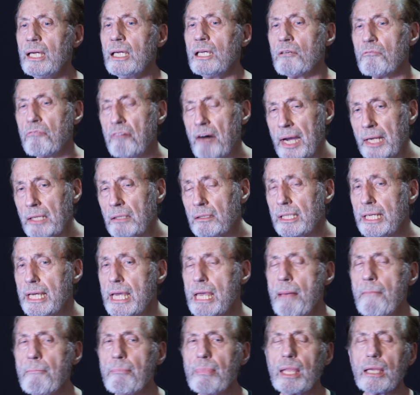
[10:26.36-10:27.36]

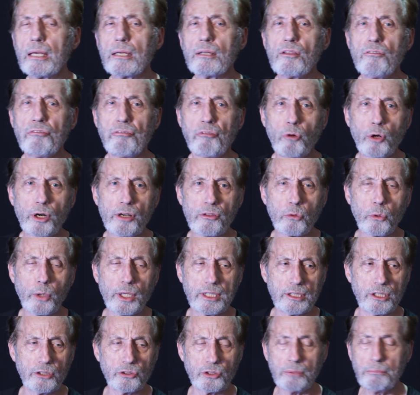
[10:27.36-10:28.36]
Finally, the fourth
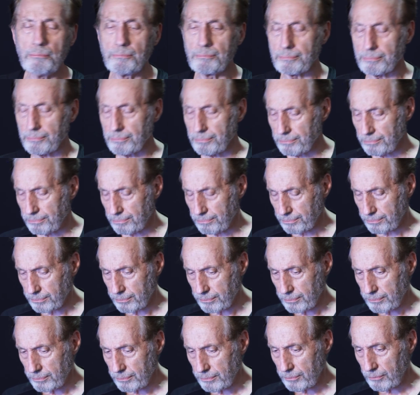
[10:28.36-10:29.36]
autism
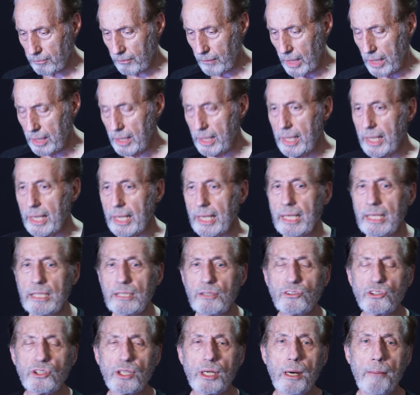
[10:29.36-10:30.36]

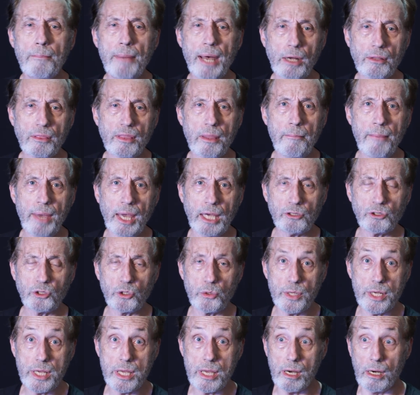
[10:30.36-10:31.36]
is about the
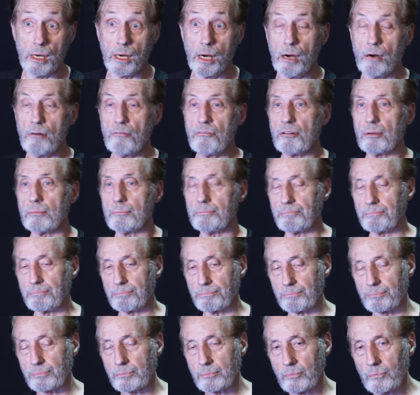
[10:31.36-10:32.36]
mastery of
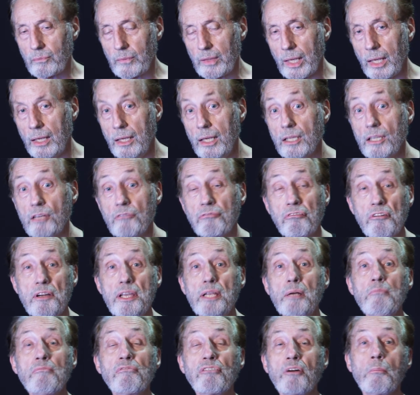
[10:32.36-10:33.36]
the
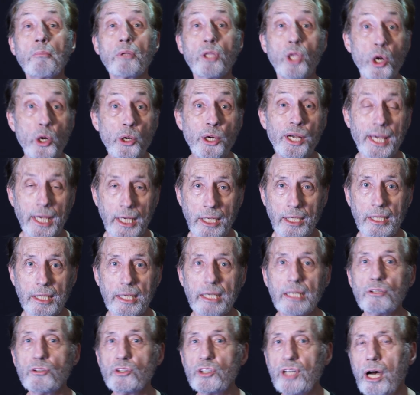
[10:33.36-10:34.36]
freedom from learning
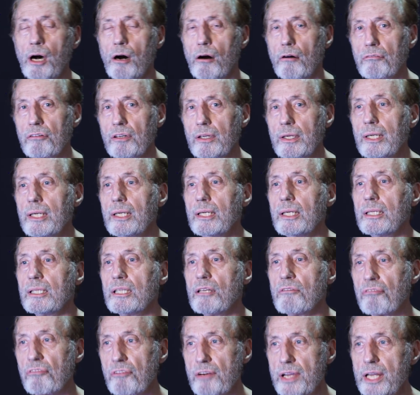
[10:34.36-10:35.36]
itself,
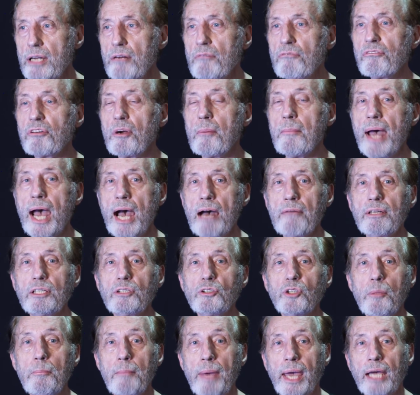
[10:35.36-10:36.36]
the freedom from having
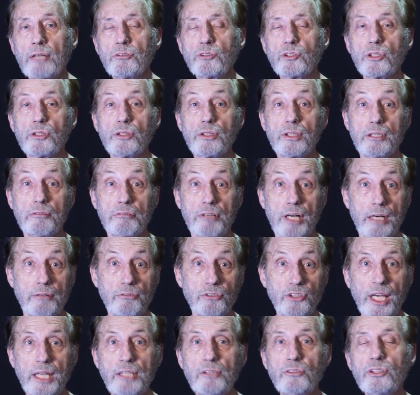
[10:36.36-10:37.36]
to master the five
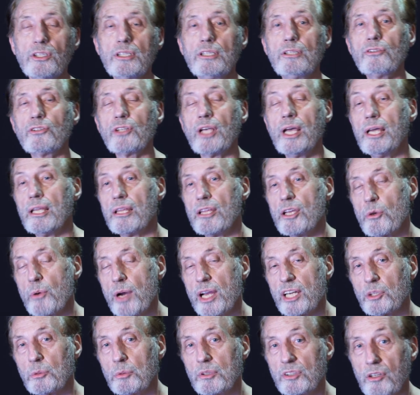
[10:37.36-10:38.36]
senses, the
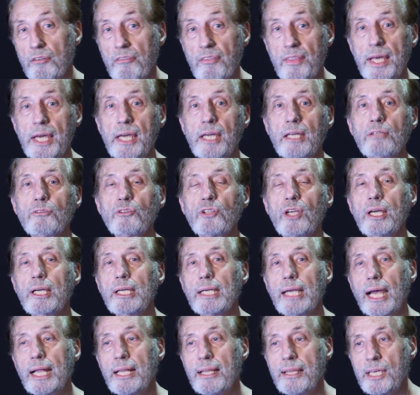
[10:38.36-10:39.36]
arrangements of things,
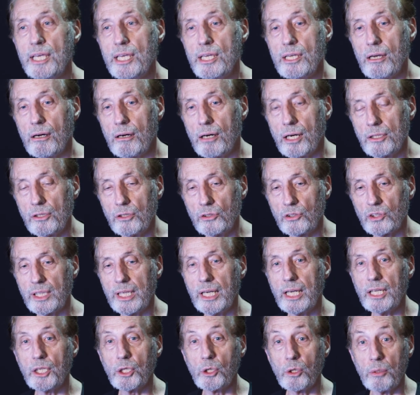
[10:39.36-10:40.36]
and the
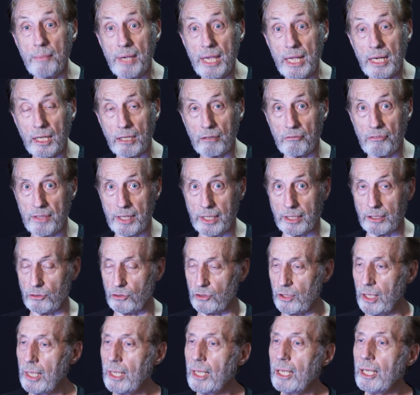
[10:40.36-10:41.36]
understanding or meaning of things.